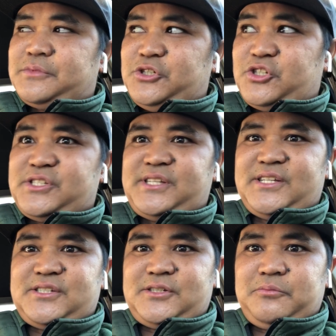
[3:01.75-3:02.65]
usually
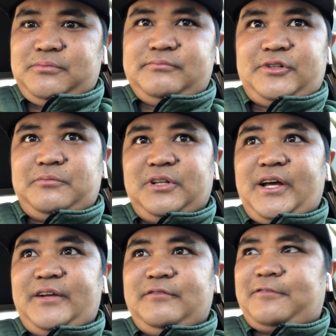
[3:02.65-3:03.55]
stays in your
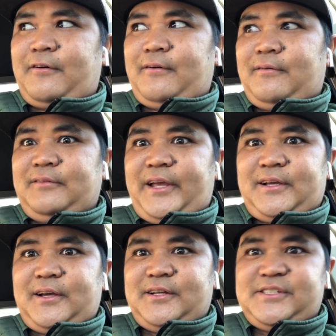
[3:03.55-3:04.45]
blood for
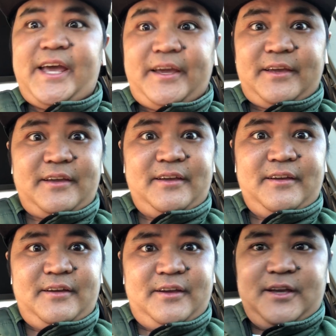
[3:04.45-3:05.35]
a day.
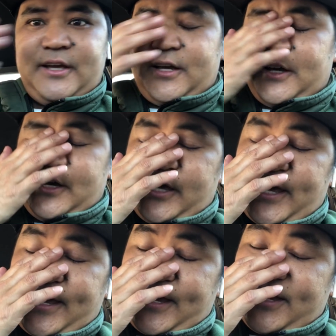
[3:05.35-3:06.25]

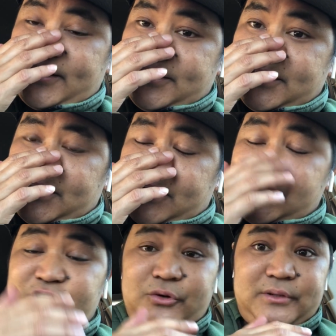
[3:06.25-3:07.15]
And it
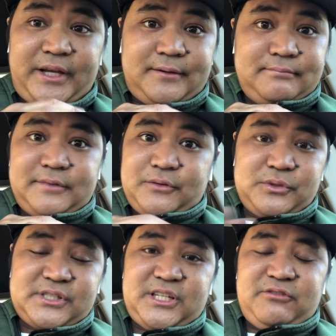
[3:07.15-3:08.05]
showed it
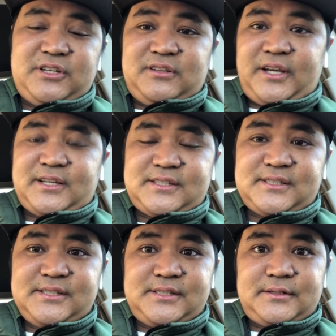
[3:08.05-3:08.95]
wasn't even
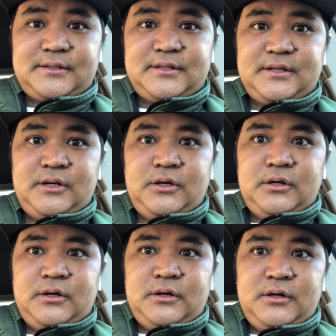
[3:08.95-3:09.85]
existent.
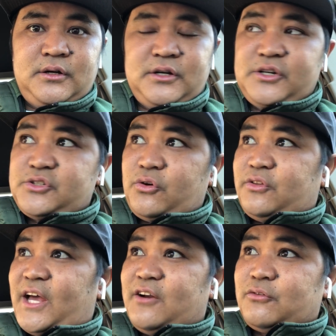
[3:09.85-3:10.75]
So
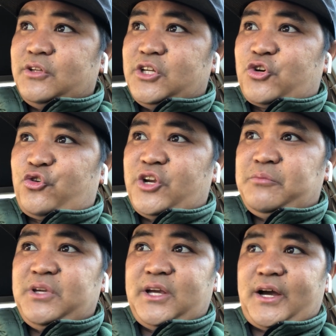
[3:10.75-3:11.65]
that really
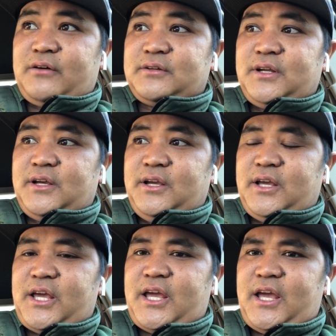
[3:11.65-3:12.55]
creeped me out,
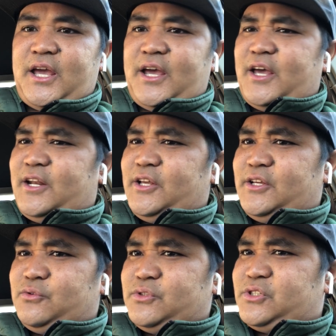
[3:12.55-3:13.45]
and
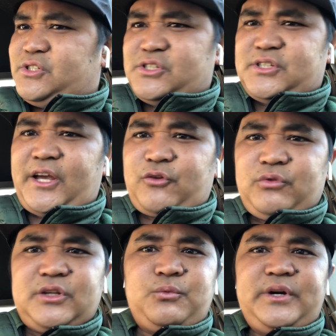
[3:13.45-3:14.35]
it was just
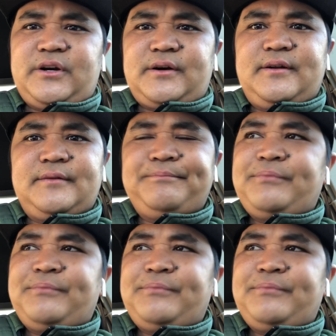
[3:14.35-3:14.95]
really weird.